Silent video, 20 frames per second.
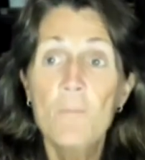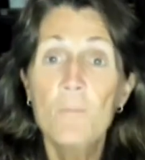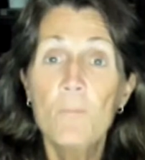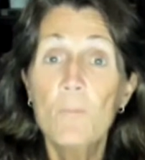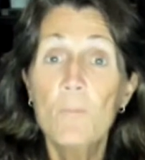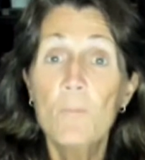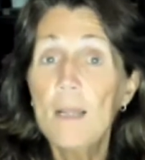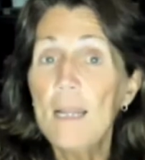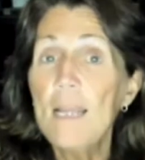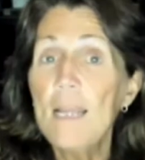
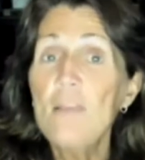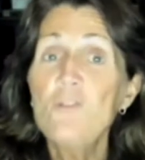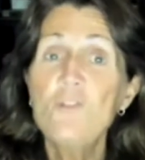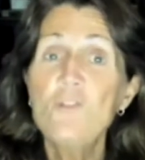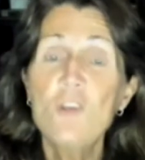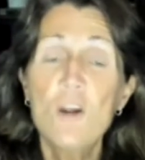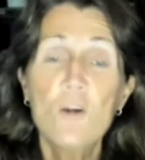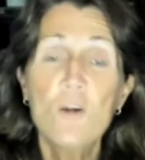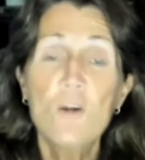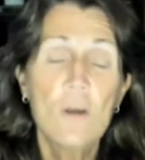But he
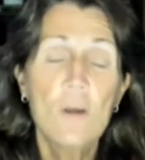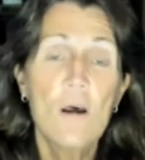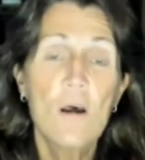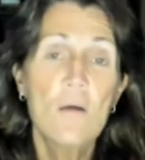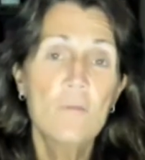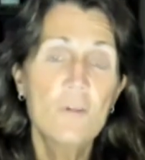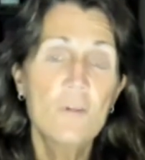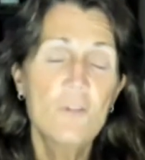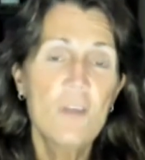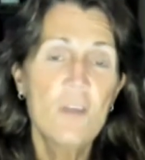shared
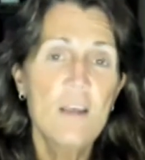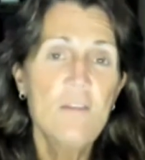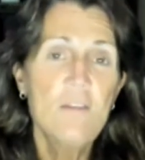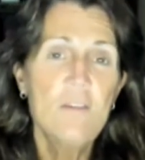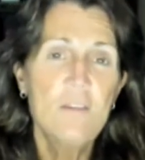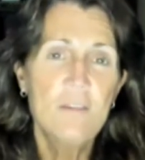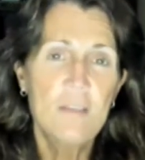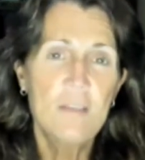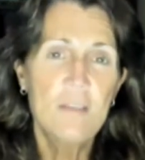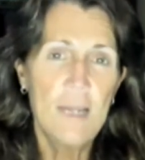
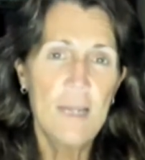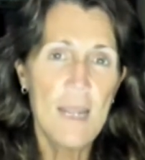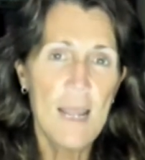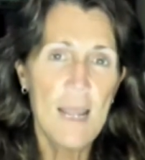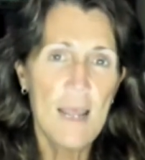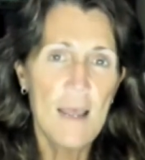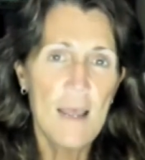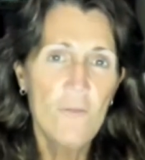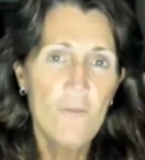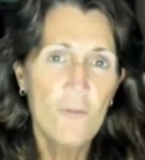conversations that he
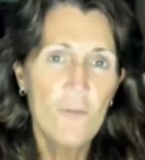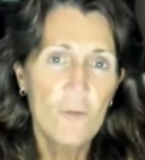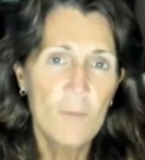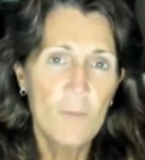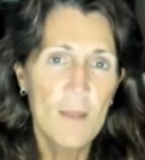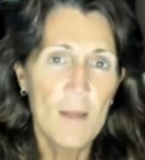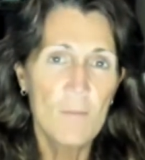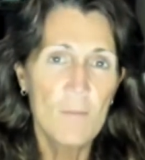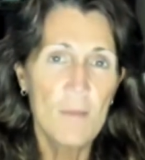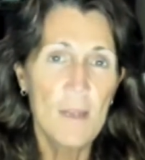had from
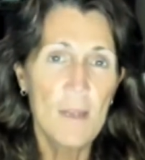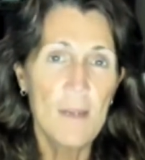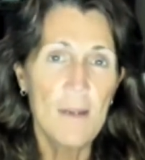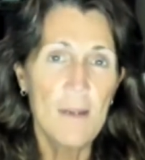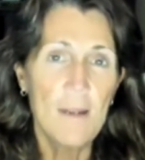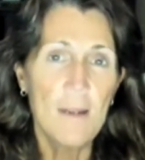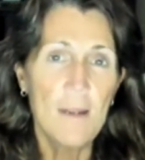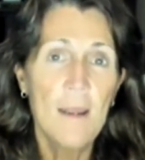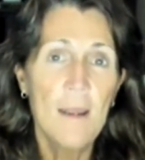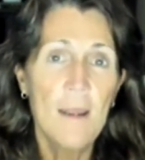that
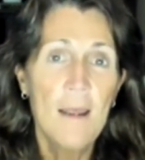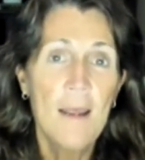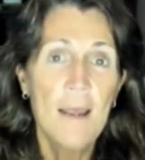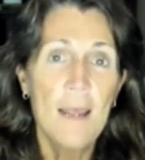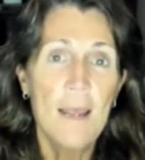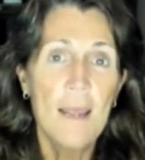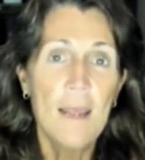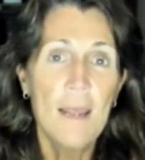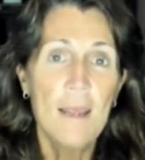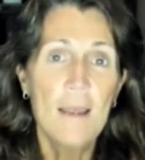meeting,
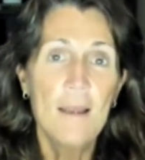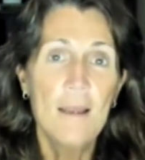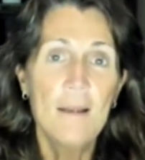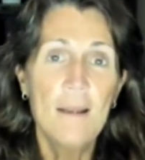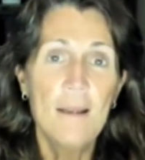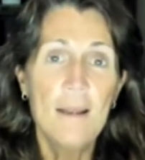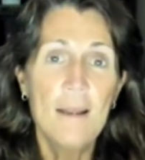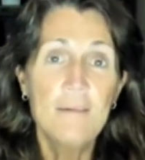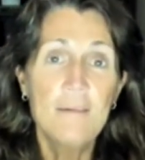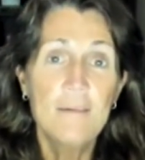and
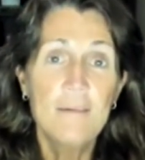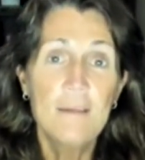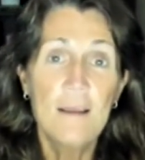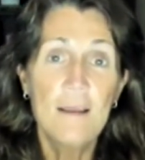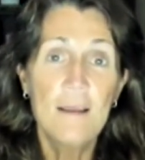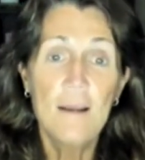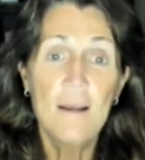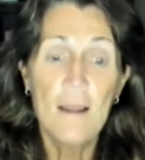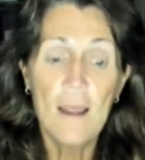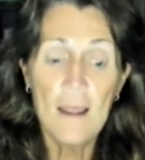he
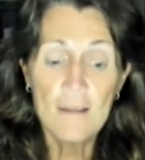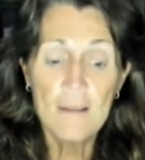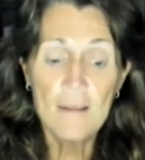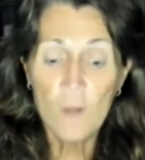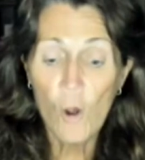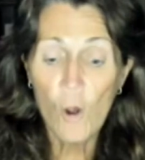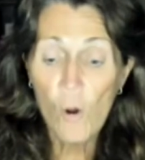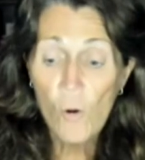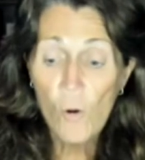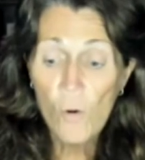said, as
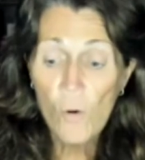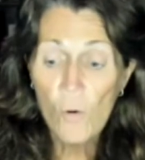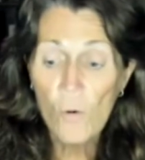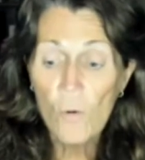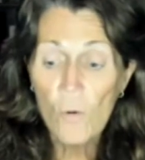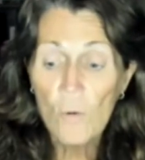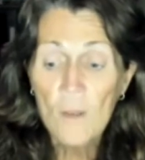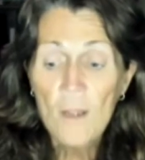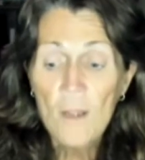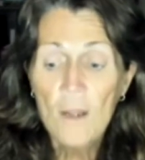a
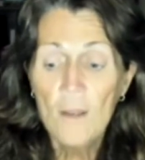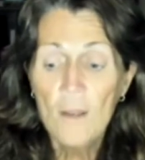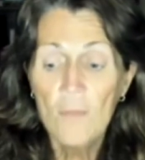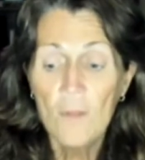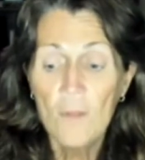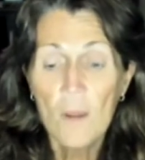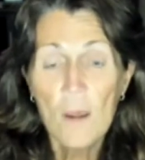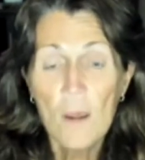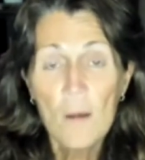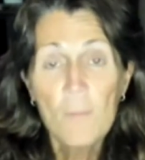whole,
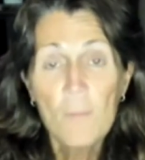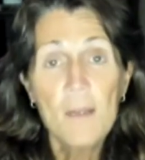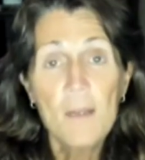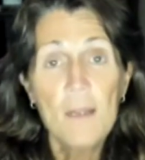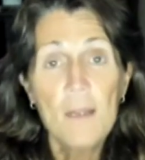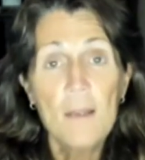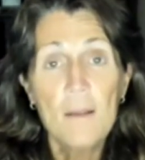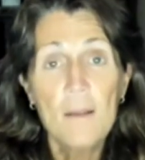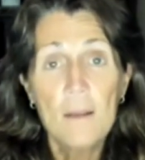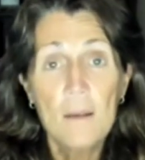the
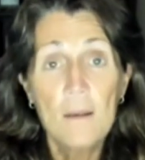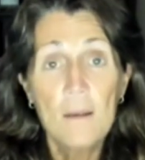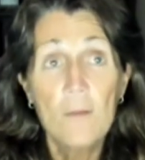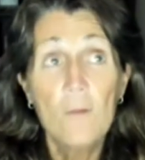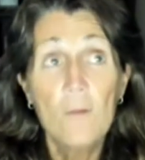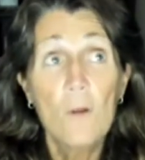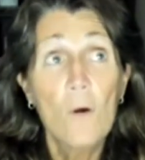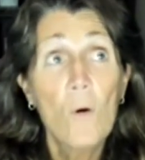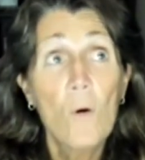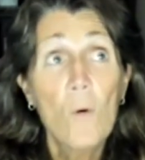company,
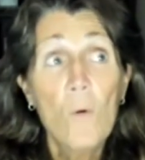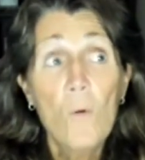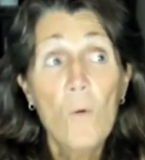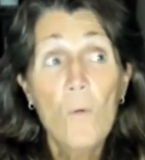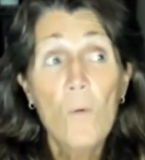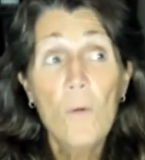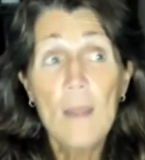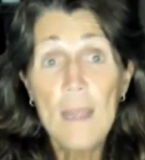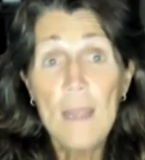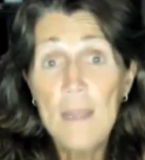the
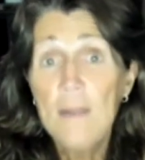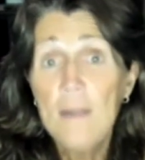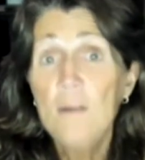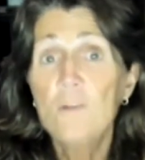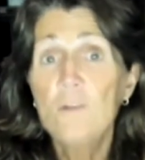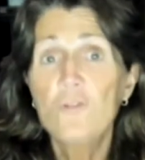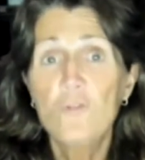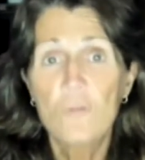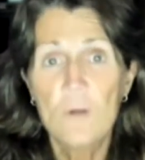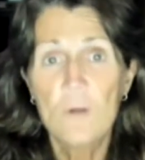whole
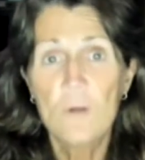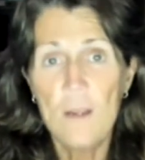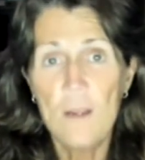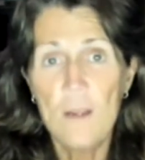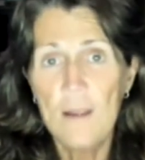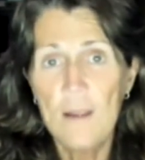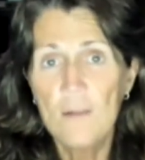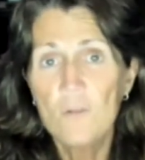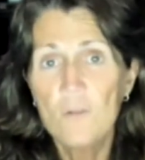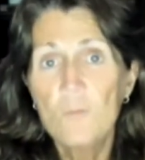
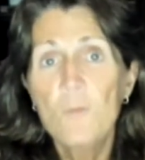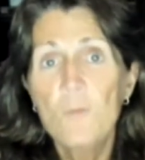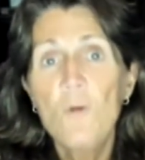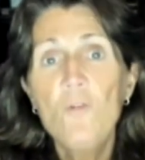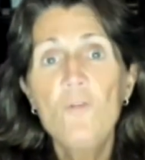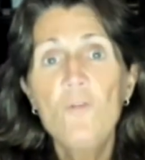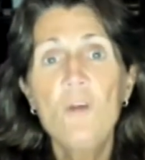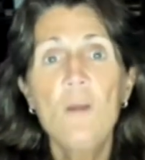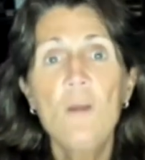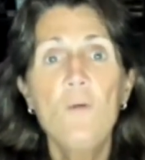industry is
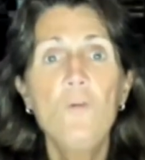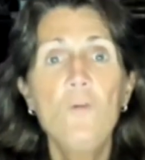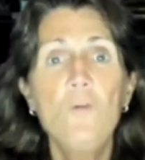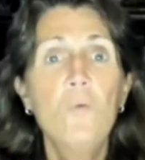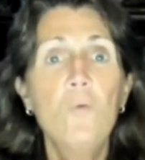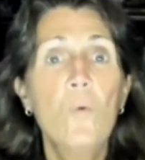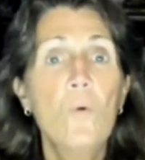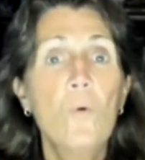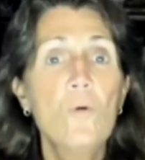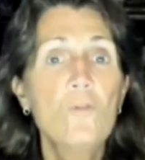moving
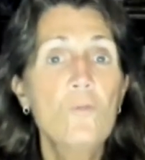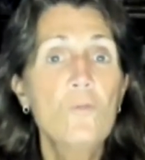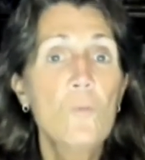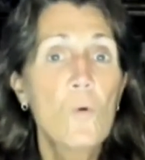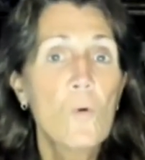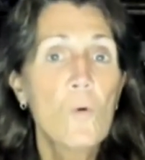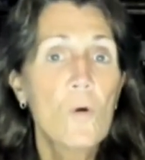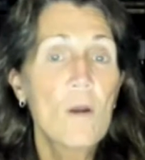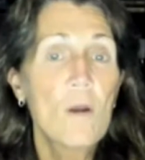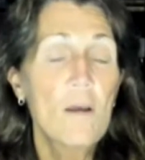towards
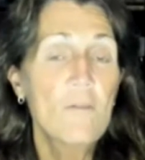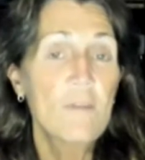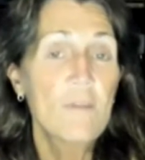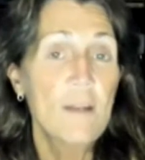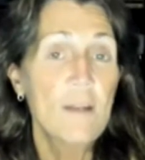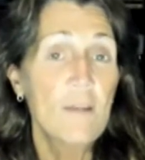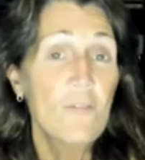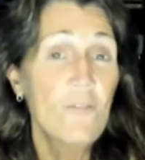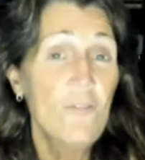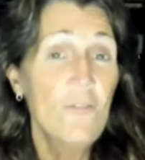more of
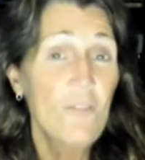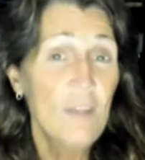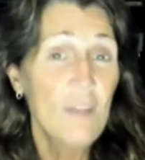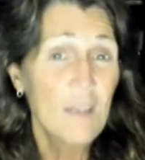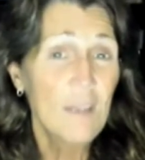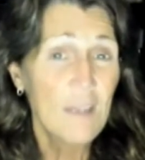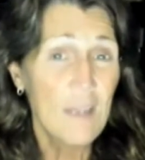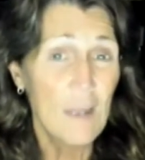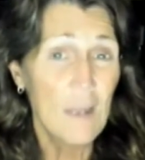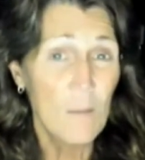an
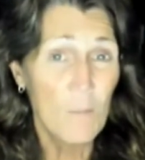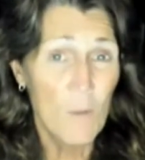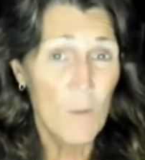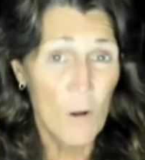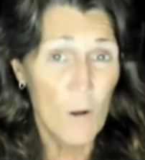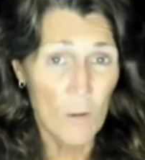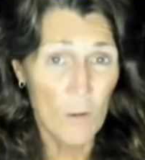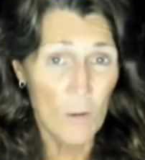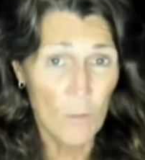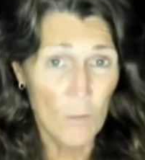affiliate
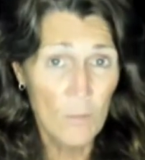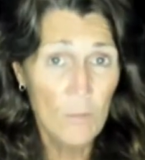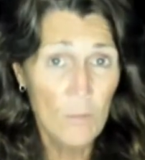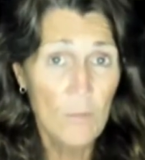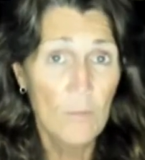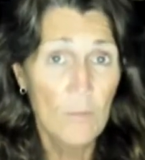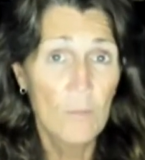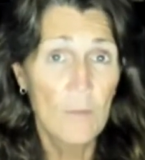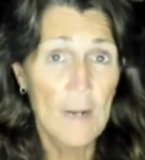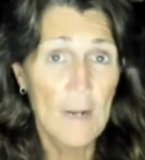model,
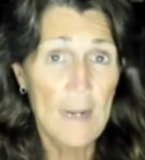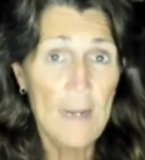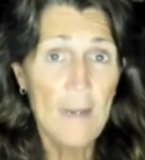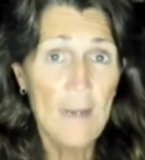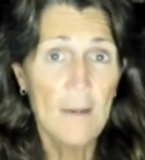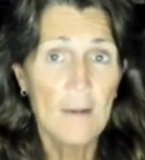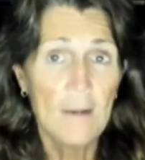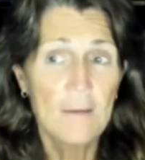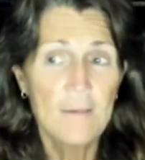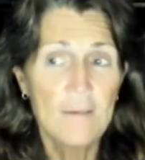right?
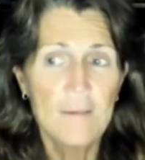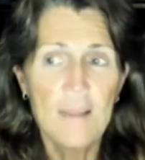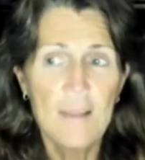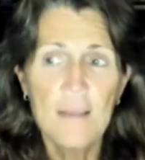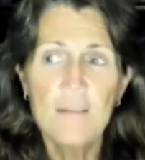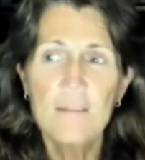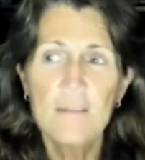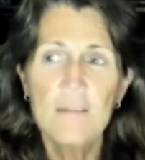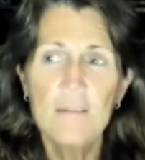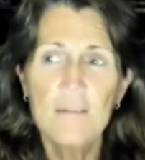Because
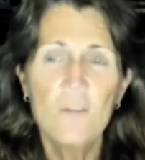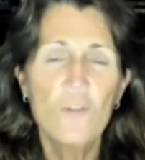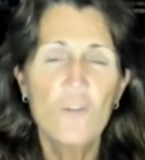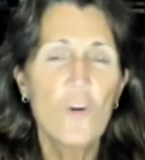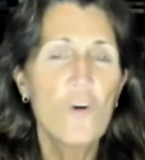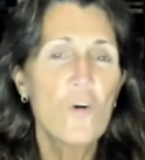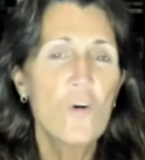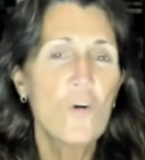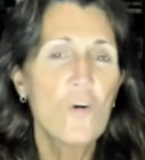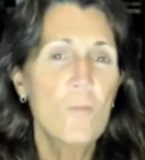that's the
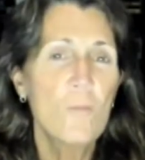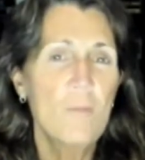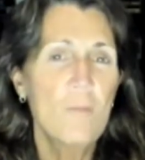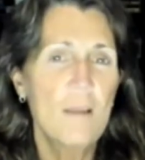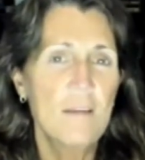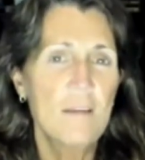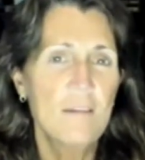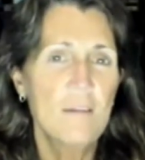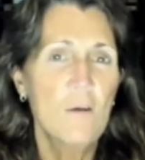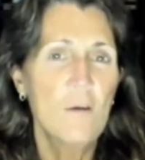term
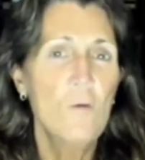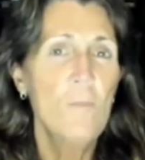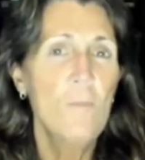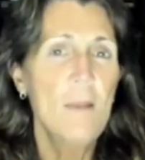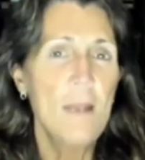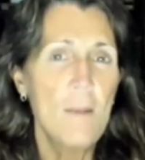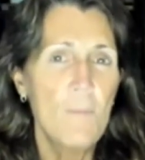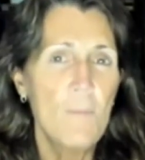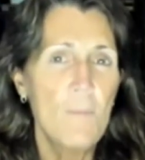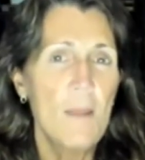that so
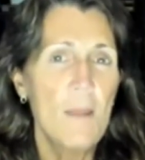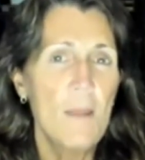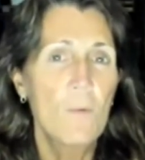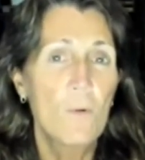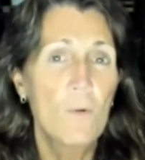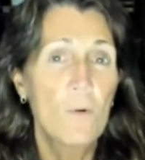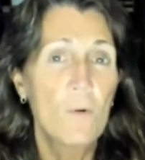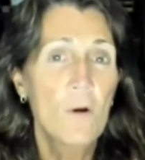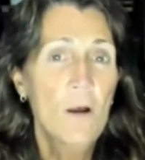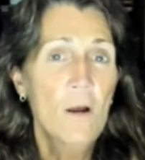many
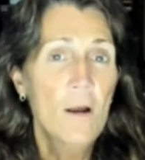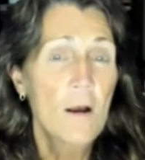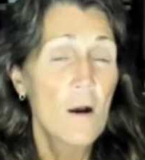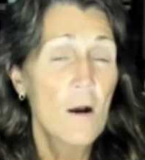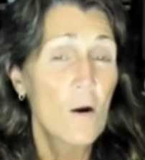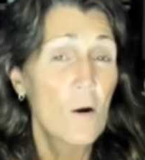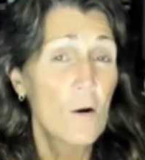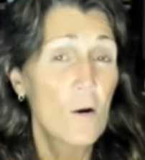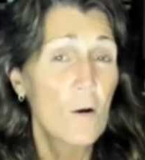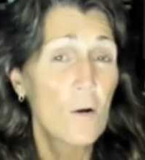people
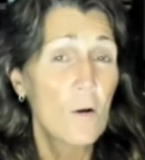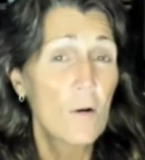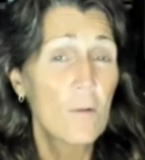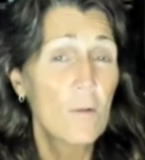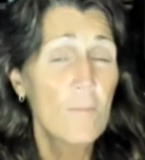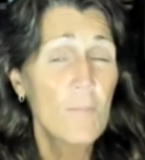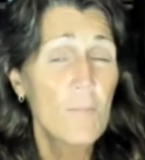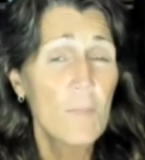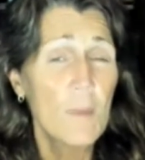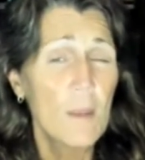
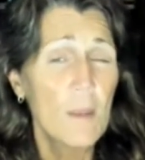are